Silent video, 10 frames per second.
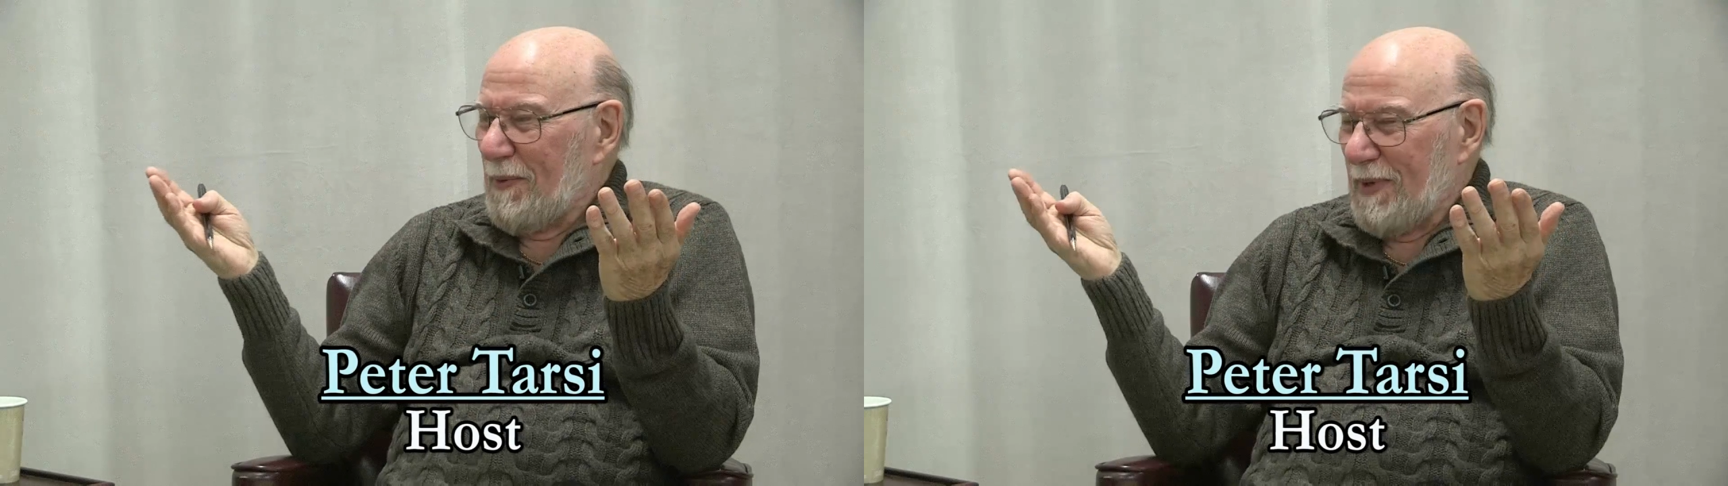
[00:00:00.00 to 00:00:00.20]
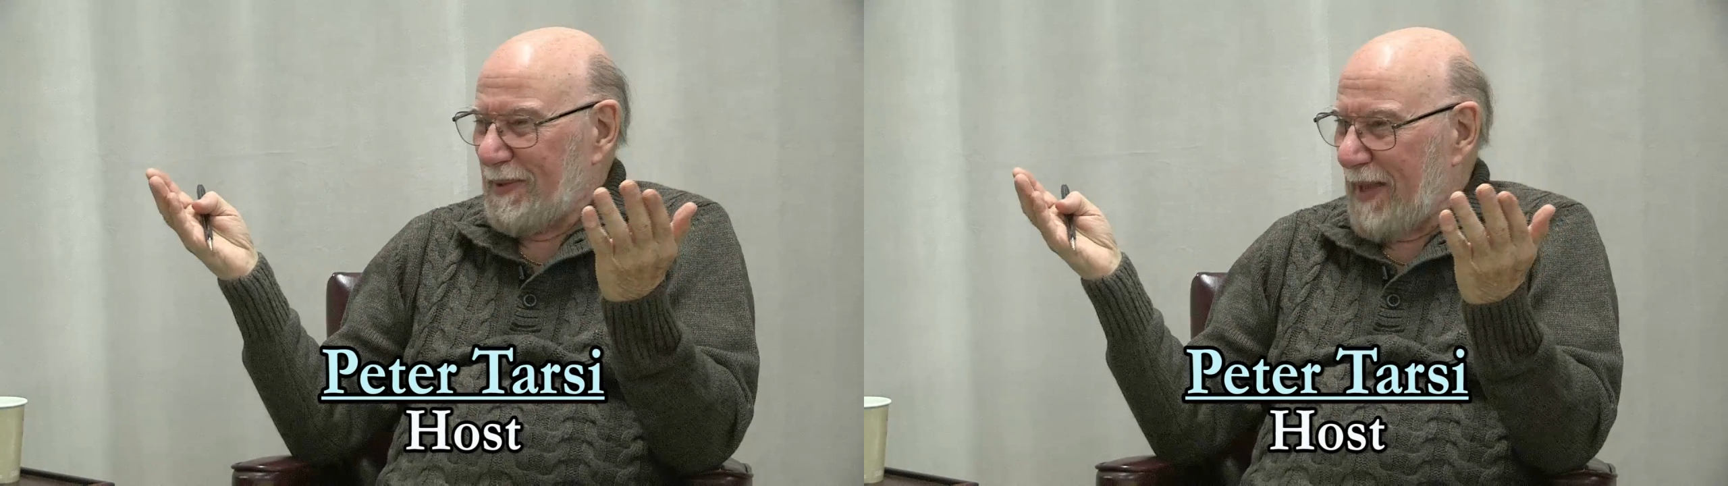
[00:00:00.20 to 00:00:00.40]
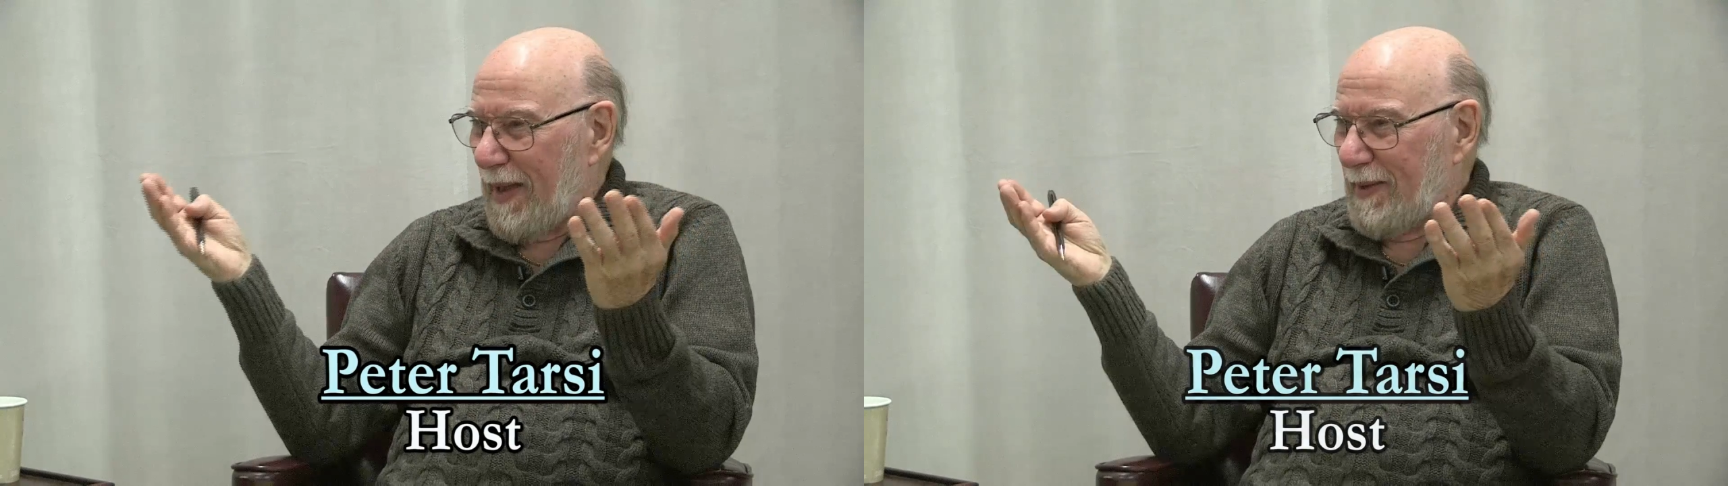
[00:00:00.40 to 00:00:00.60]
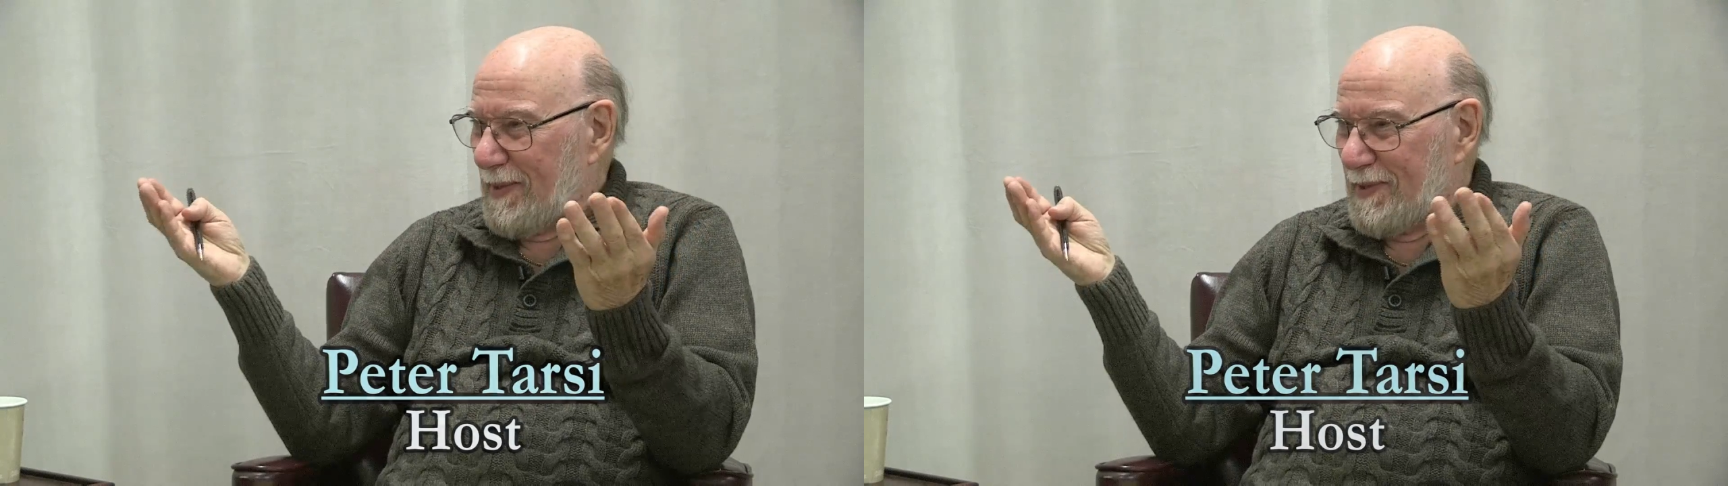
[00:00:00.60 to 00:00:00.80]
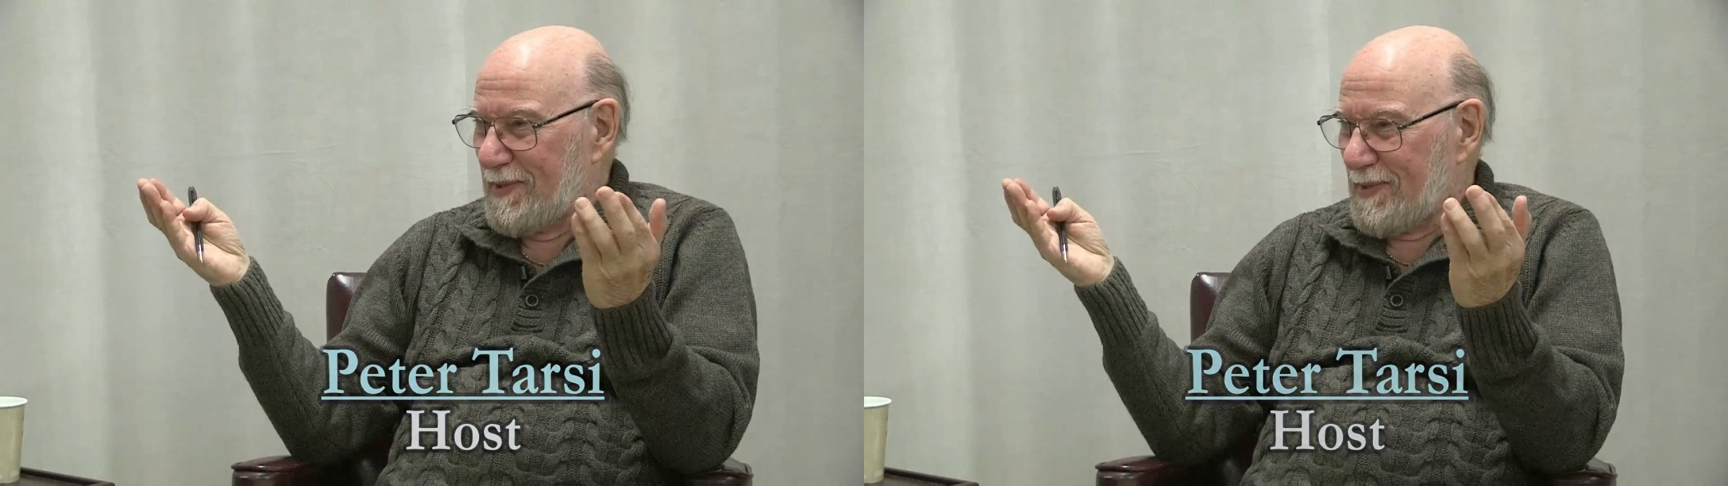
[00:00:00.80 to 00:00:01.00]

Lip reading: what that is.